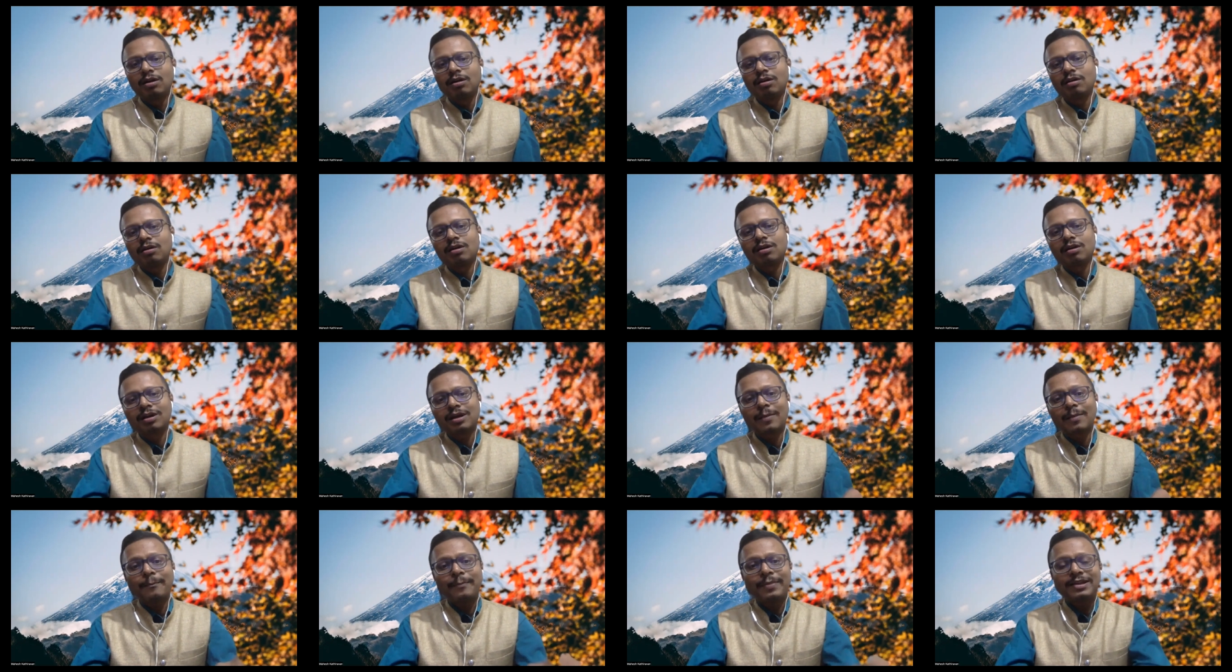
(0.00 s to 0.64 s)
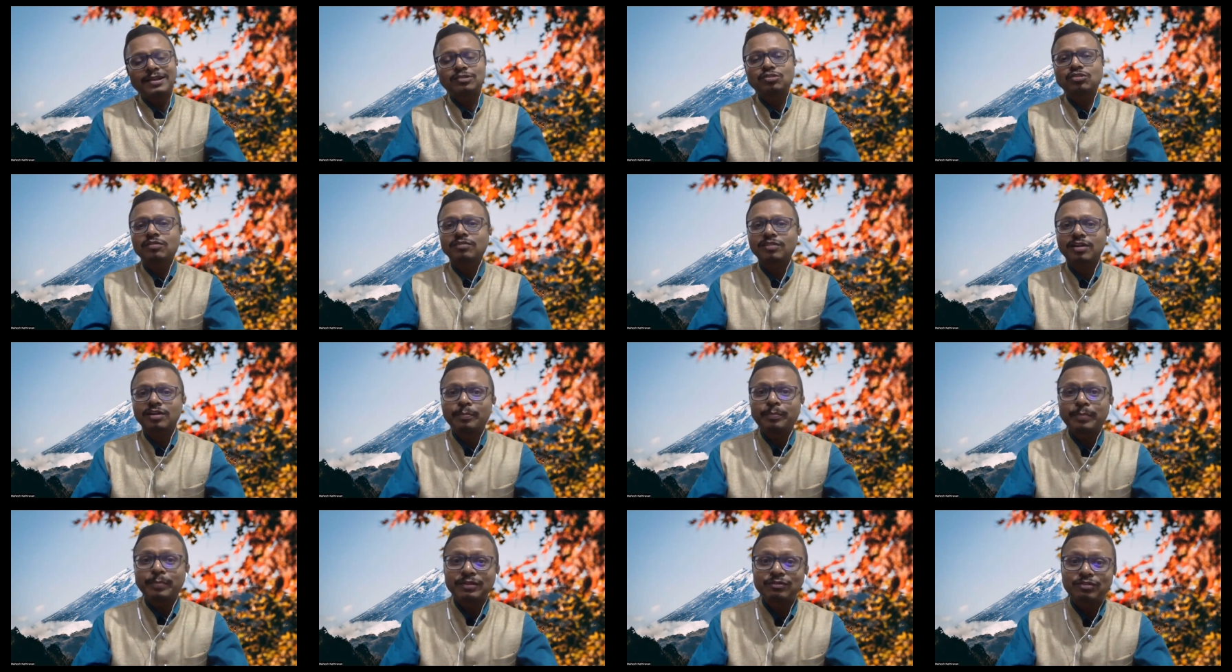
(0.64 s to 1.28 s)
comparison of
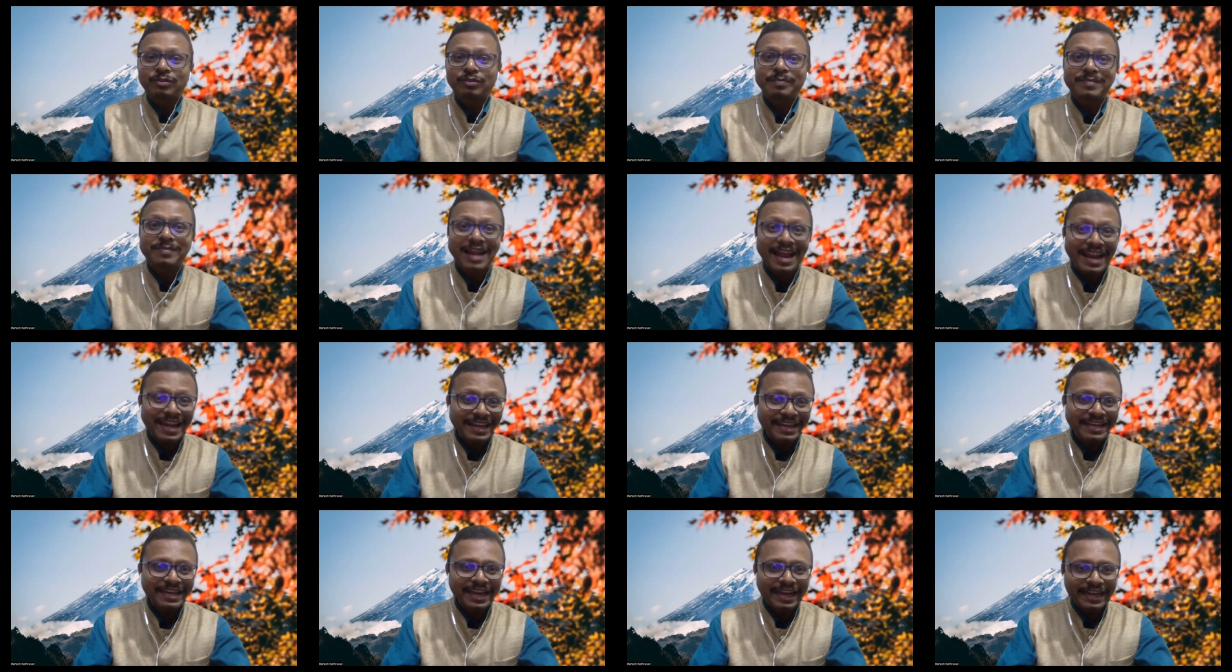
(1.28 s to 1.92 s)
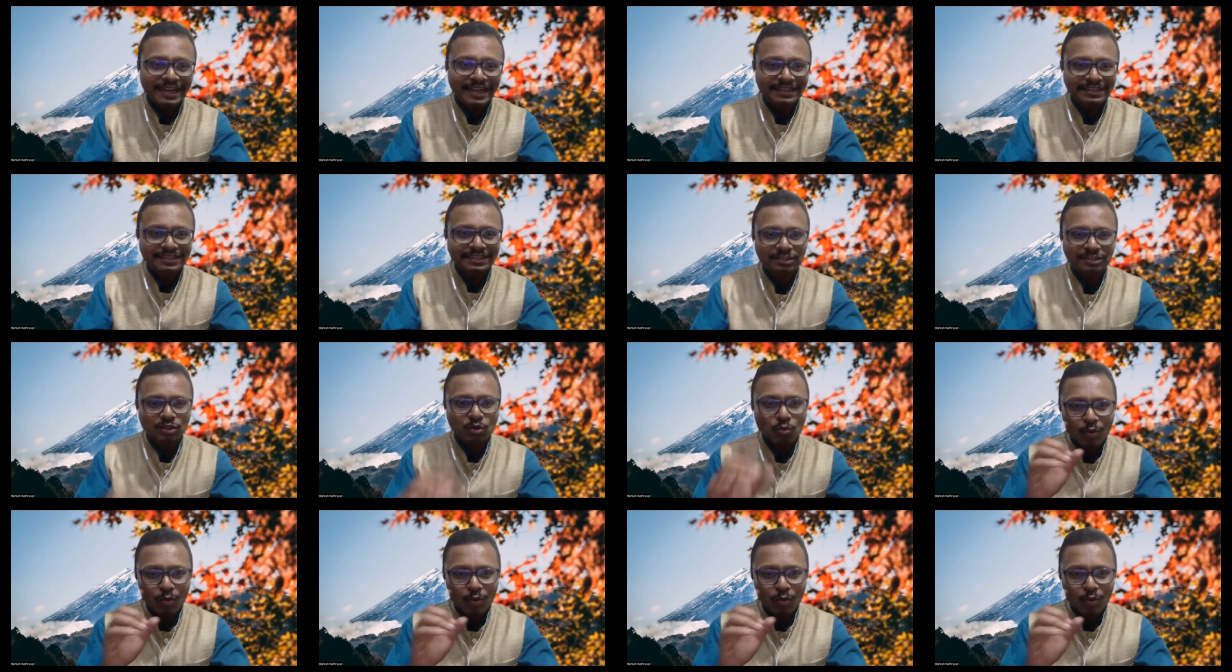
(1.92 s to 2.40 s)
companies from 1986.